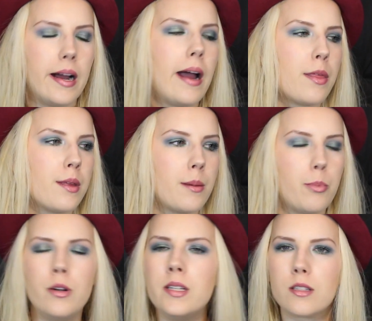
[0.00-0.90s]
I think a
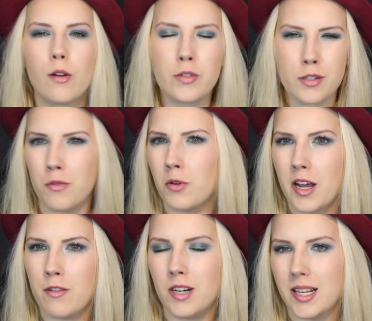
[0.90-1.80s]
police officer or
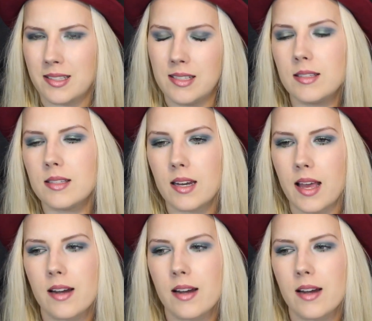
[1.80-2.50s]
whatever like sees it,